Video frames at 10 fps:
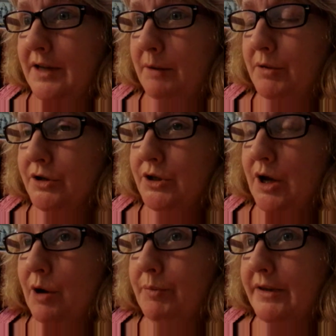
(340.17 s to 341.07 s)
I burst
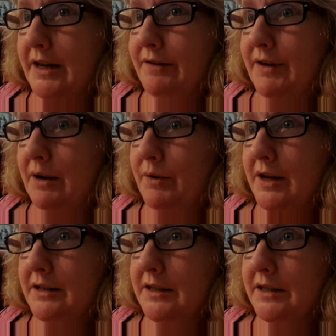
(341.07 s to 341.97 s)
open like a
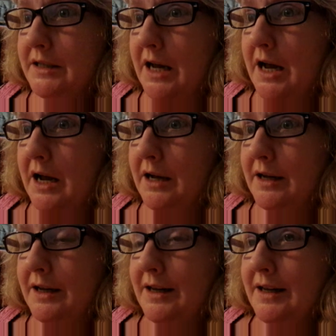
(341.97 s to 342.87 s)
firework into song.